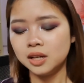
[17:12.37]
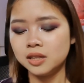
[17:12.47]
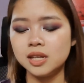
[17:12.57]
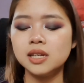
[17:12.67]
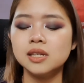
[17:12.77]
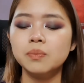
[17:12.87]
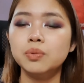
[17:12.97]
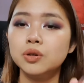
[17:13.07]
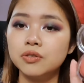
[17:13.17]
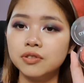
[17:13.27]
this is a
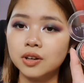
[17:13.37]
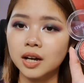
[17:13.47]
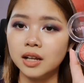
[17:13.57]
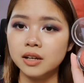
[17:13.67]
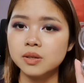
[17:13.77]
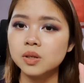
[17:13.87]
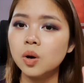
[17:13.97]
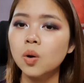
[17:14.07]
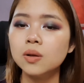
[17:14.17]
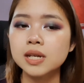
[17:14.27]
beautiful color.
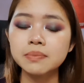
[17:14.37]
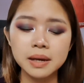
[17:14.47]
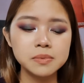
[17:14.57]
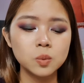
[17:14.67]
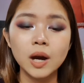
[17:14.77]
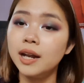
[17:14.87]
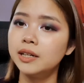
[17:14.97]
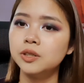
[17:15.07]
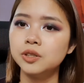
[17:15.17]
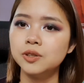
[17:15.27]
So sometimes what I like
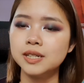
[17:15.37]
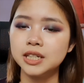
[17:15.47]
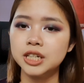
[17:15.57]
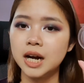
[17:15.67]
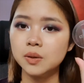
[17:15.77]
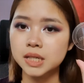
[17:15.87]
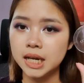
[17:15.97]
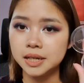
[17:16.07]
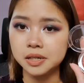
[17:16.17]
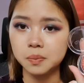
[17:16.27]
to do is actually I'll take
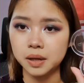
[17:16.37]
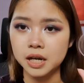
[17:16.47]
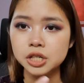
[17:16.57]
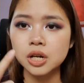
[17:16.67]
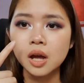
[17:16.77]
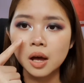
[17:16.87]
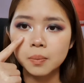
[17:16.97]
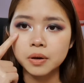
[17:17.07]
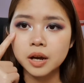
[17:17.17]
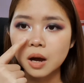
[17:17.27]
this blush,
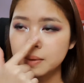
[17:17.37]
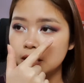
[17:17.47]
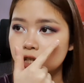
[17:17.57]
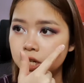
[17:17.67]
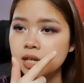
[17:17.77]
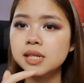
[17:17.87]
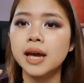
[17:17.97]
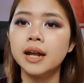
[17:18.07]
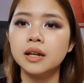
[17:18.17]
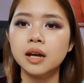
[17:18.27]
put it on my cheeks,
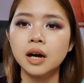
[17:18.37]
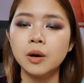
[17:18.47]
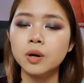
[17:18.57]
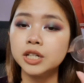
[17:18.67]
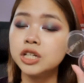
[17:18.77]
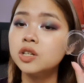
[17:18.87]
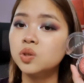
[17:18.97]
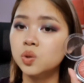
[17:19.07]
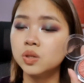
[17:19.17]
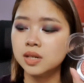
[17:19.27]
and I will actually
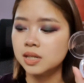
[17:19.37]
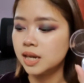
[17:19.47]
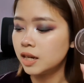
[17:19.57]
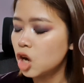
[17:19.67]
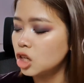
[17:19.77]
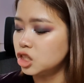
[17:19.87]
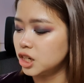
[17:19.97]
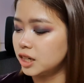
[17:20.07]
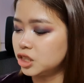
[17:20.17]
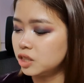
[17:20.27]
use this in
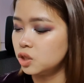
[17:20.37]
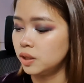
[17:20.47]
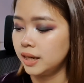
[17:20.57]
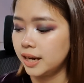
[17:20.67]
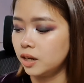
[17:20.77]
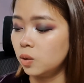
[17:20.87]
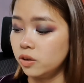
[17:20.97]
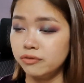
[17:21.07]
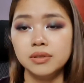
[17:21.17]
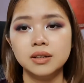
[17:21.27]
conjunction together
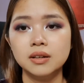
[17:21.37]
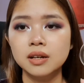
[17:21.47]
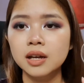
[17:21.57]
with the